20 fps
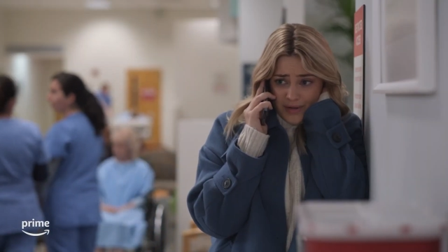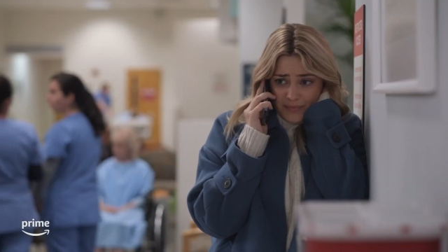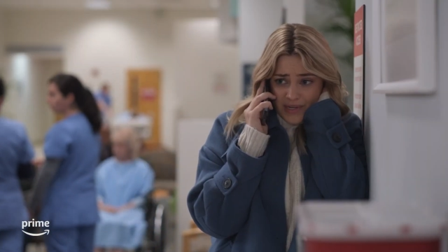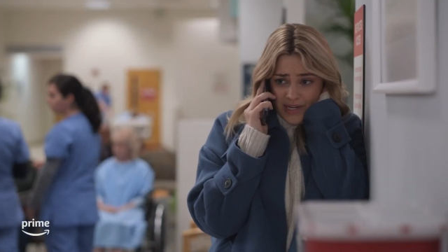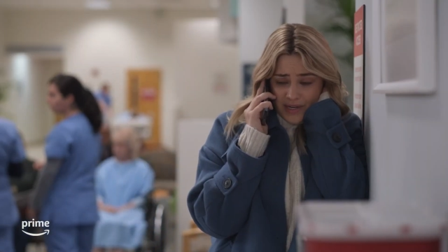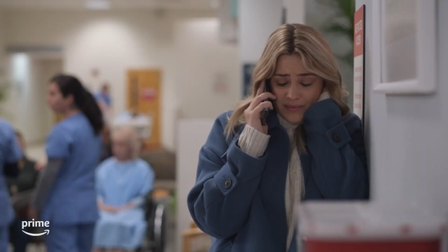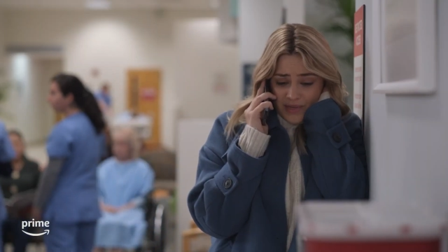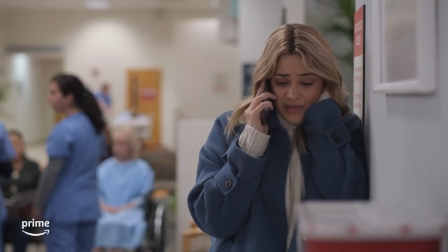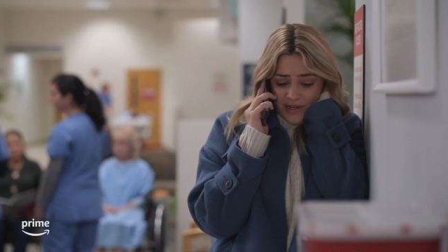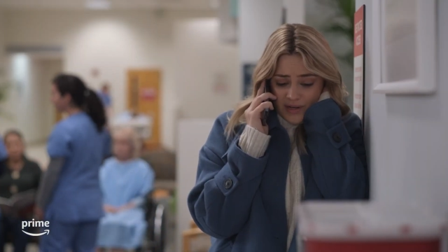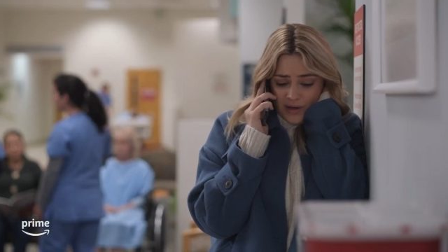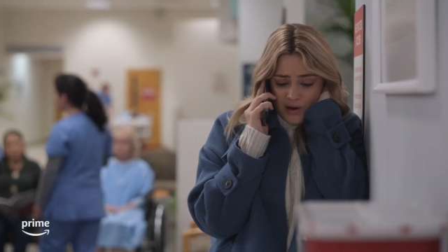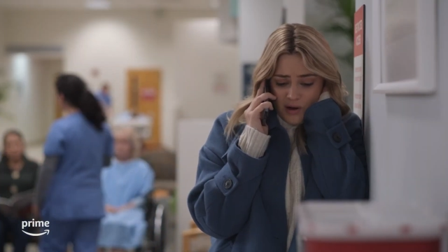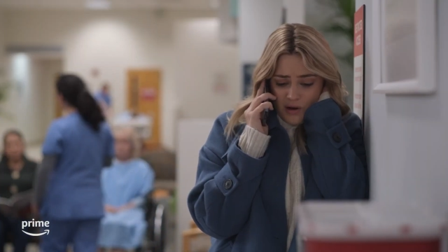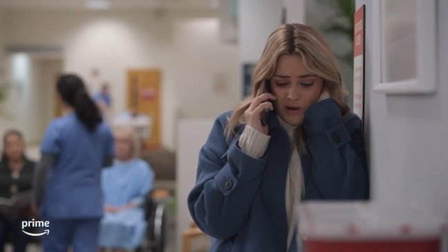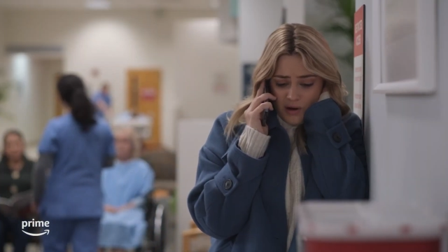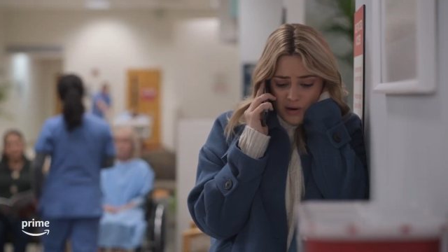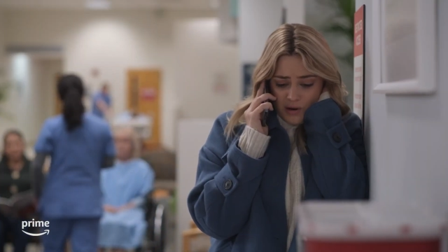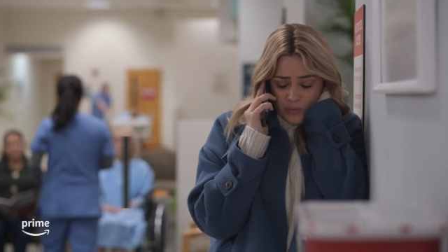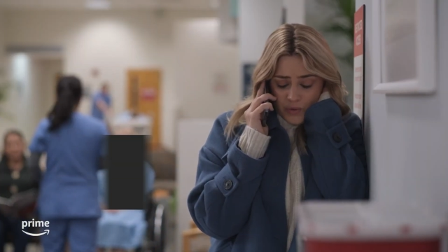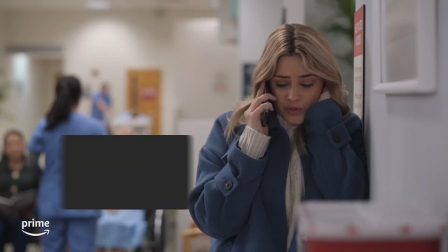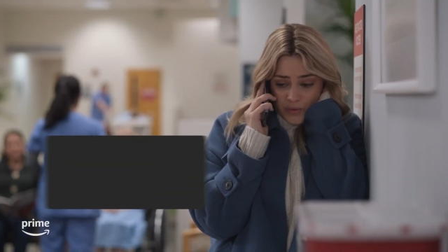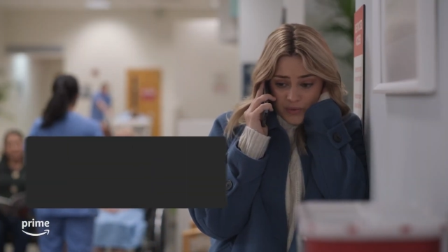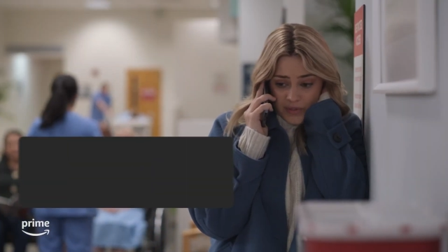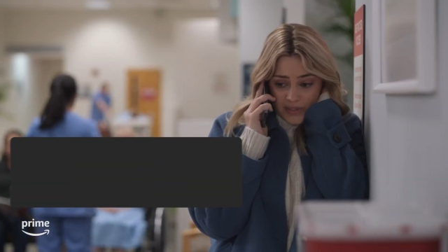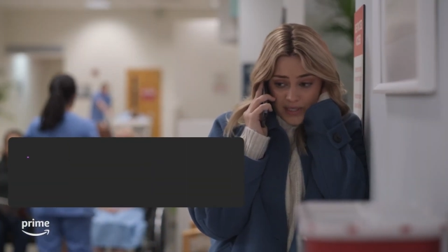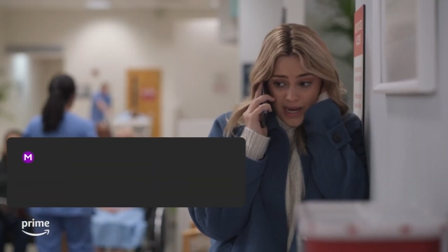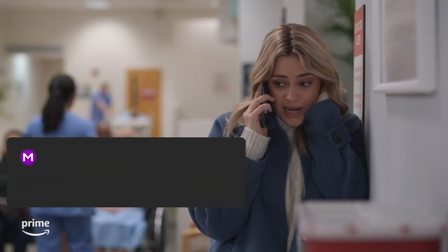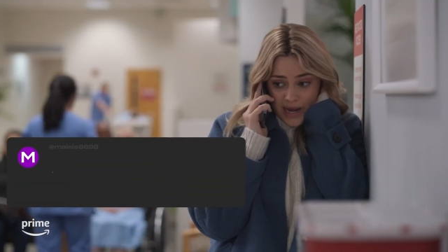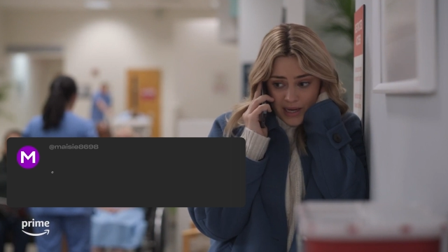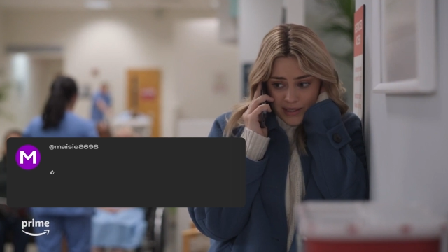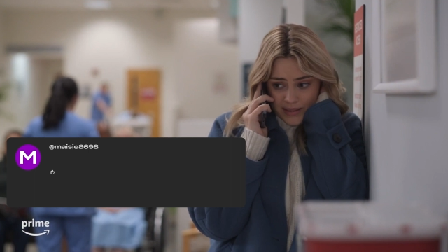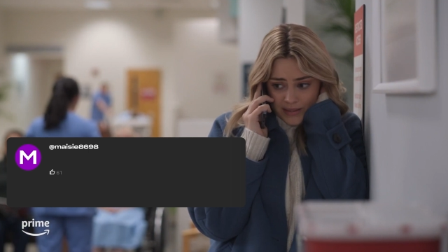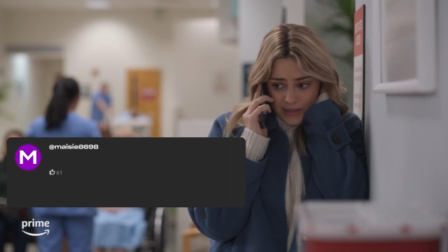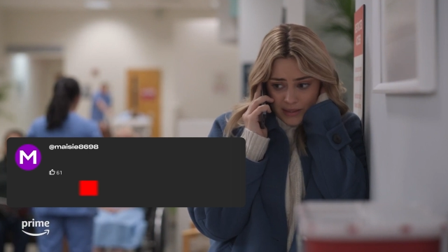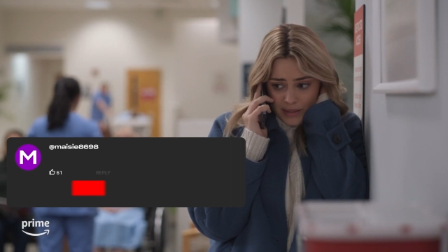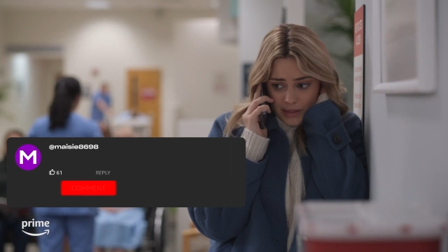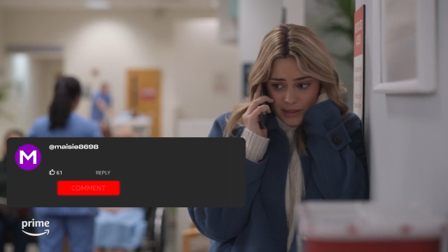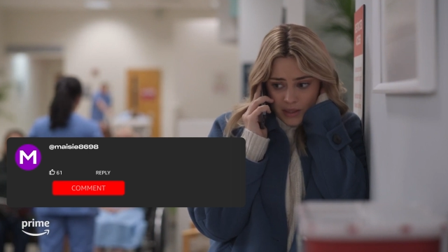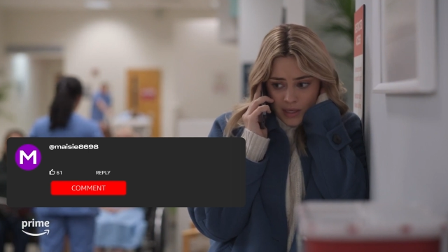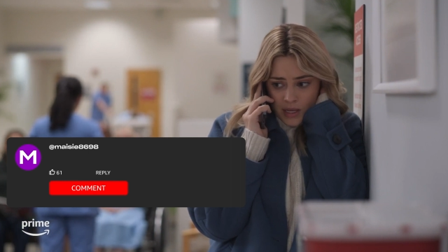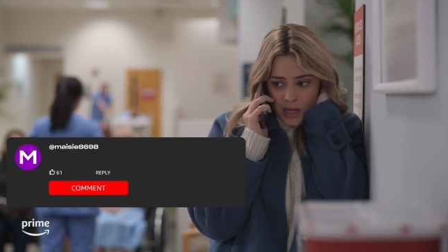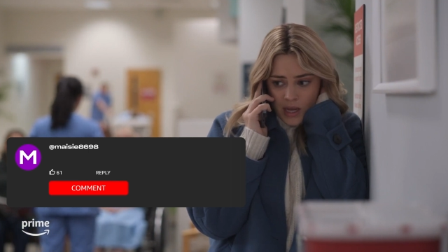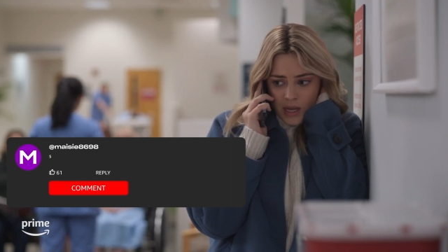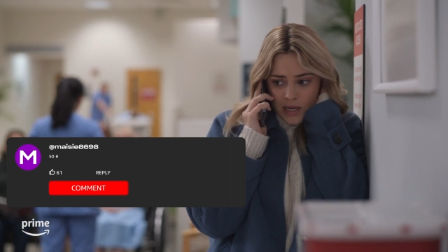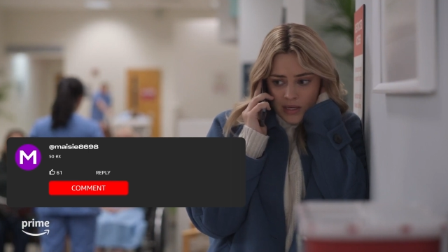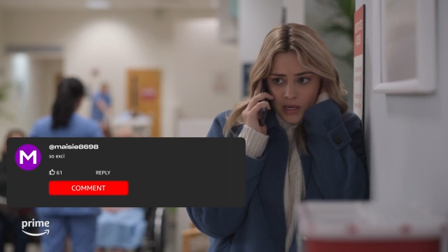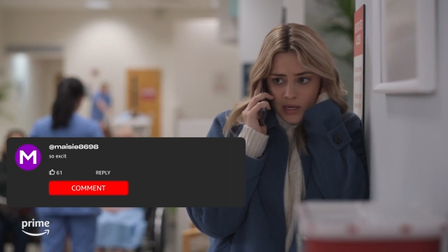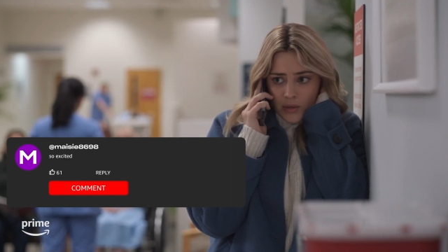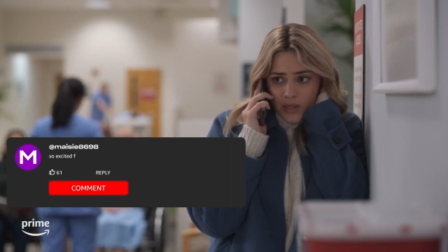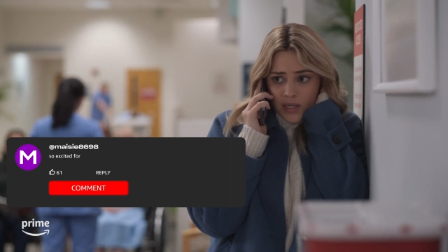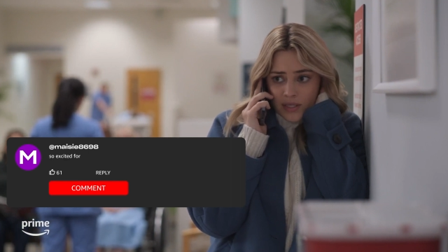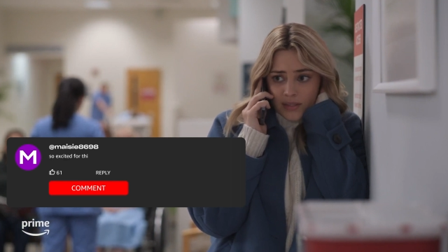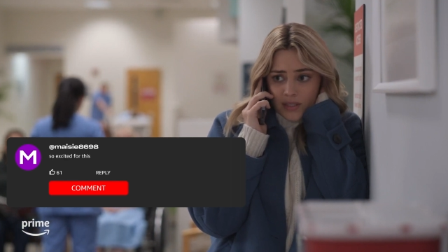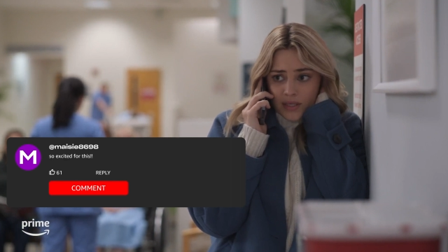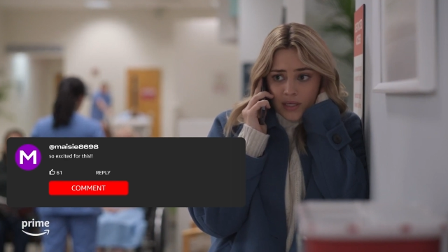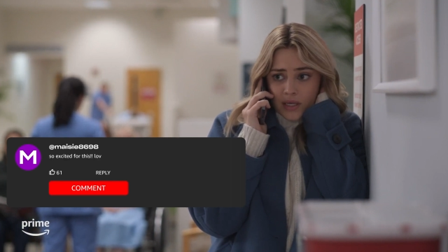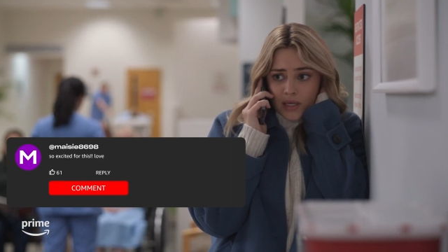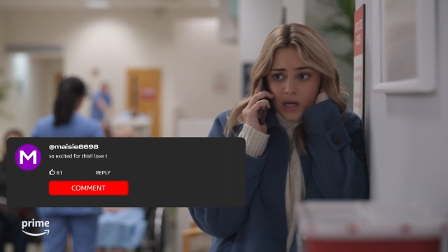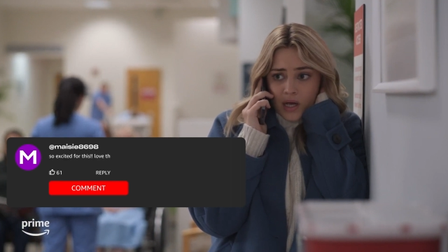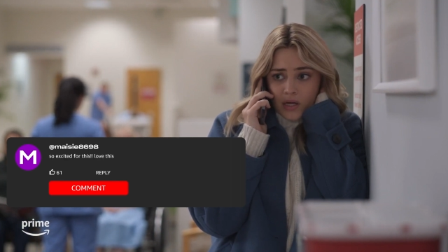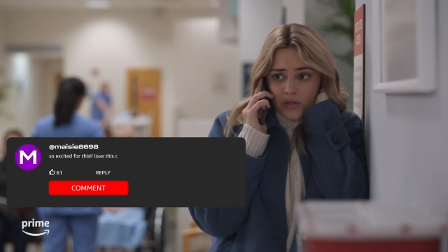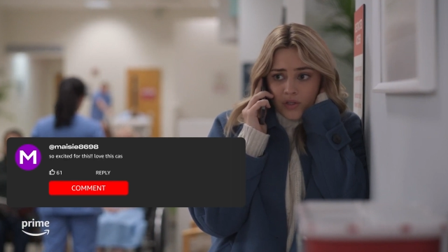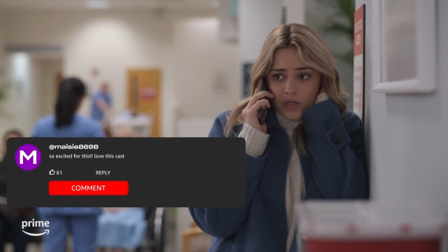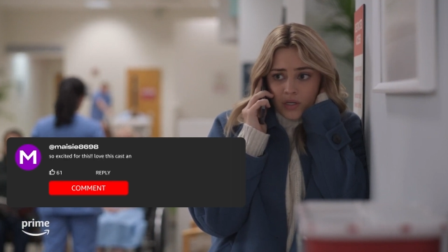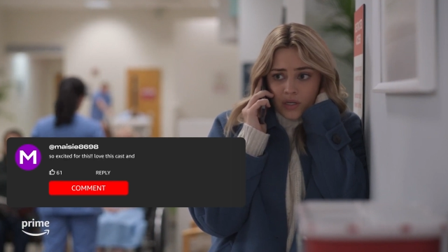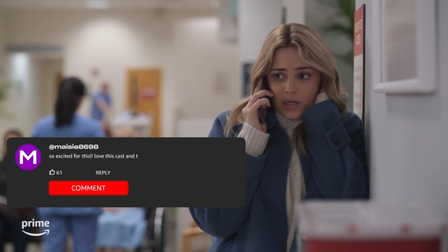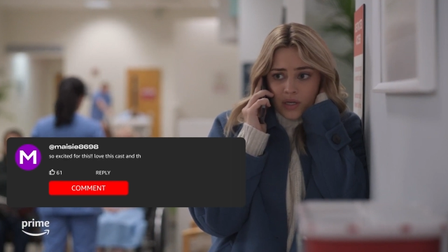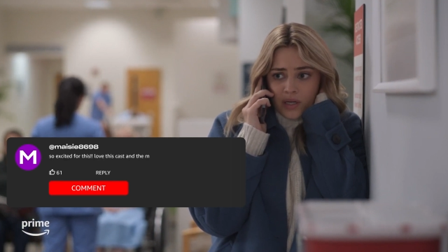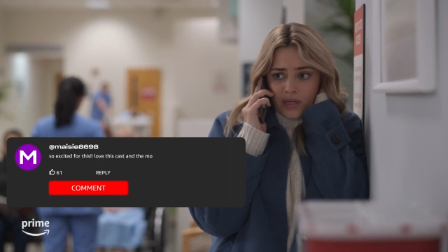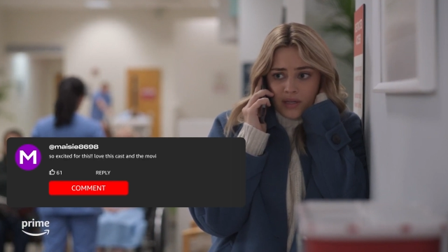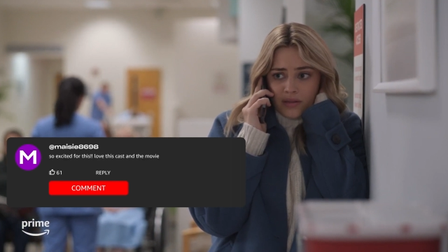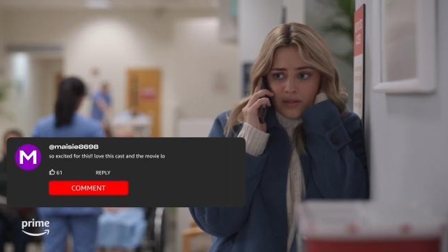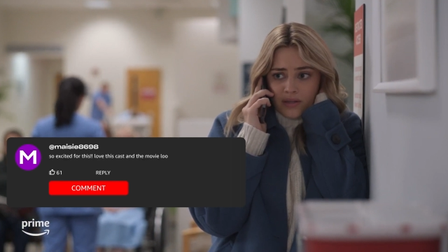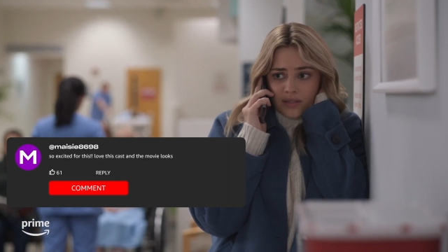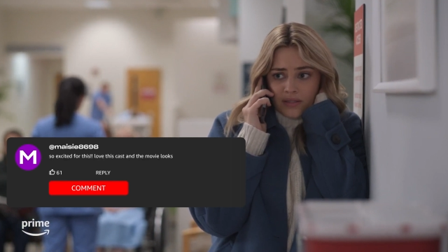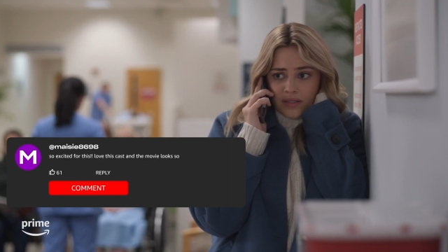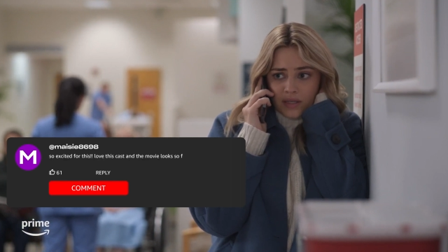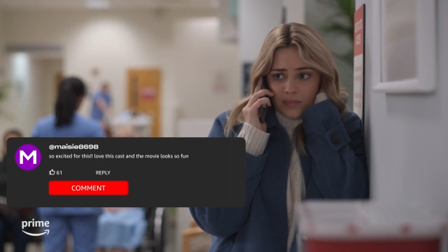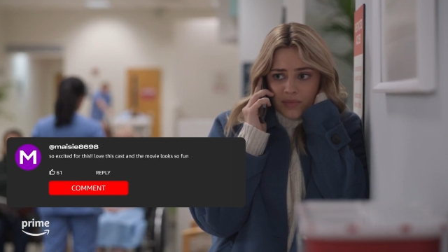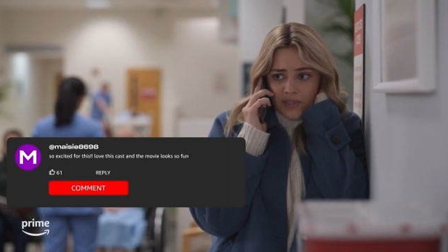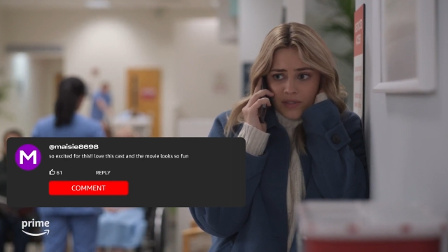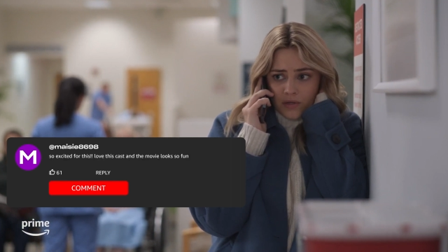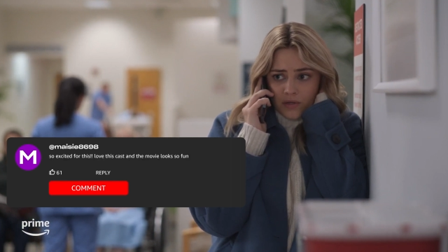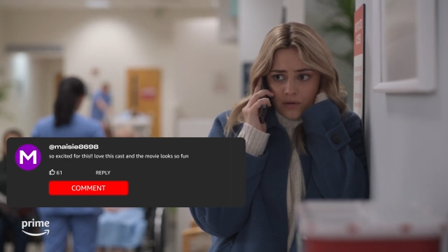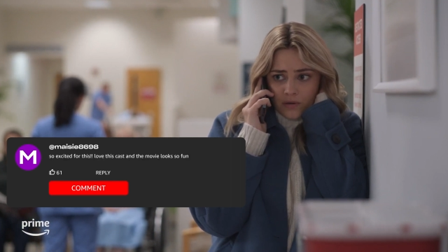I made him hit a car, which was an accident. Now he has a concussion and he thinks that I'm his